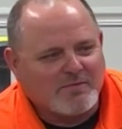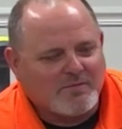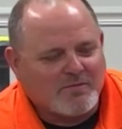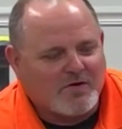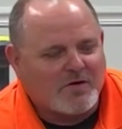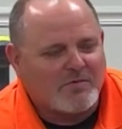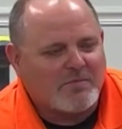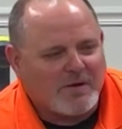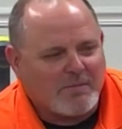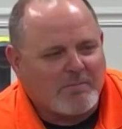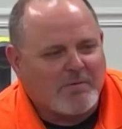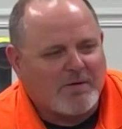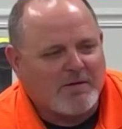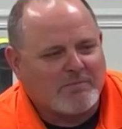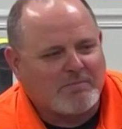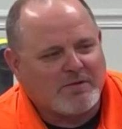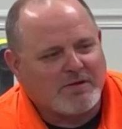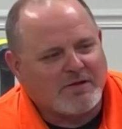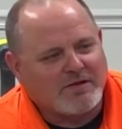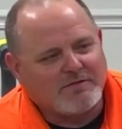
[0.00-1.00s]
One of my
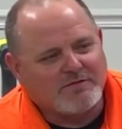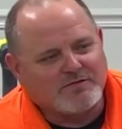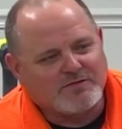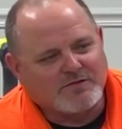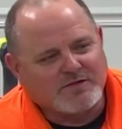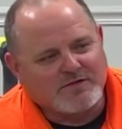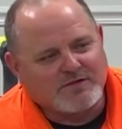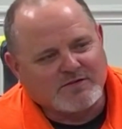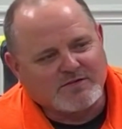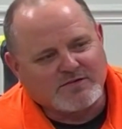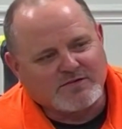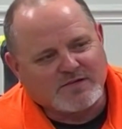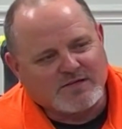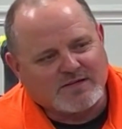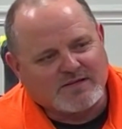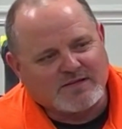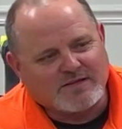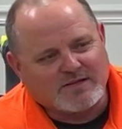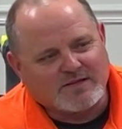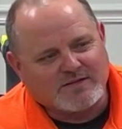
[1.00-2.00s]
pet peeves
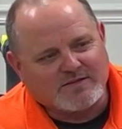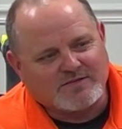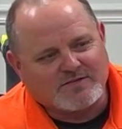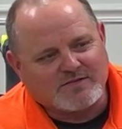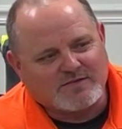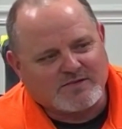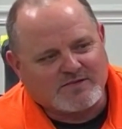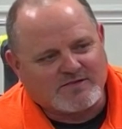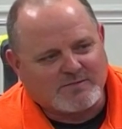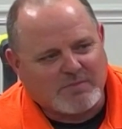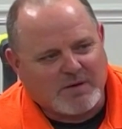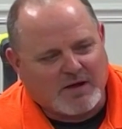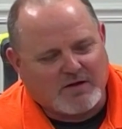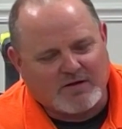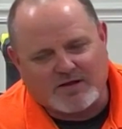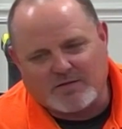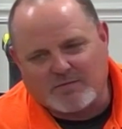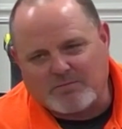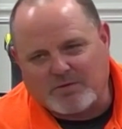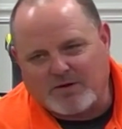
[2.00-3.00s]
is, is it's
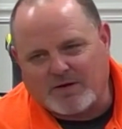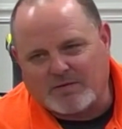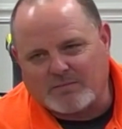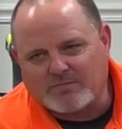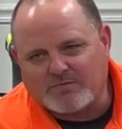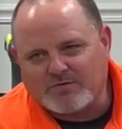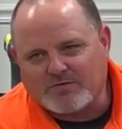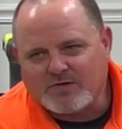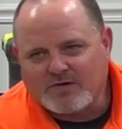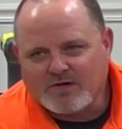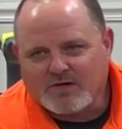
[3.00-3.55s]
about heat pumps